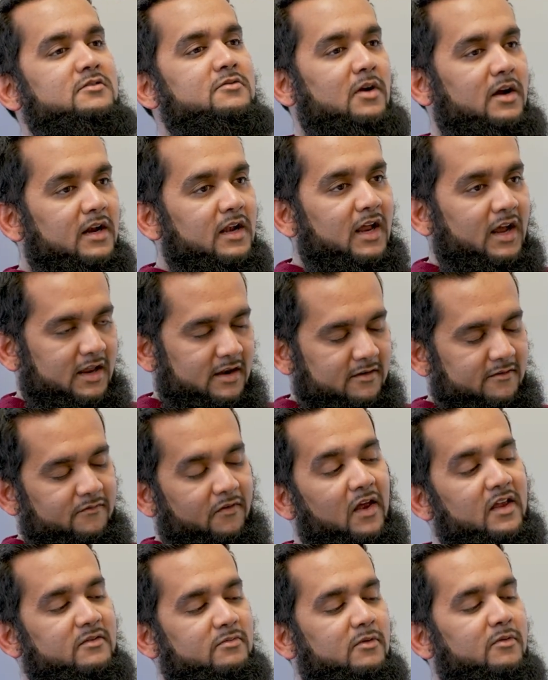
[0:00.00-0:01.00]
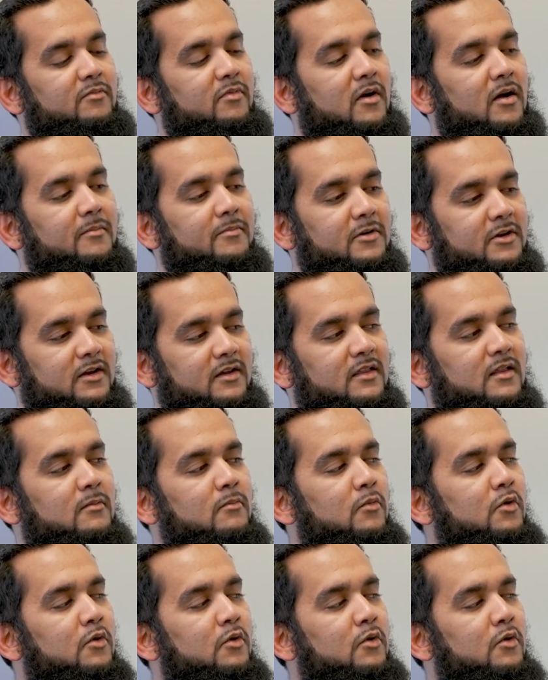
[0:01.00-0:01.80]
right, like an investment property, then mm-hmm.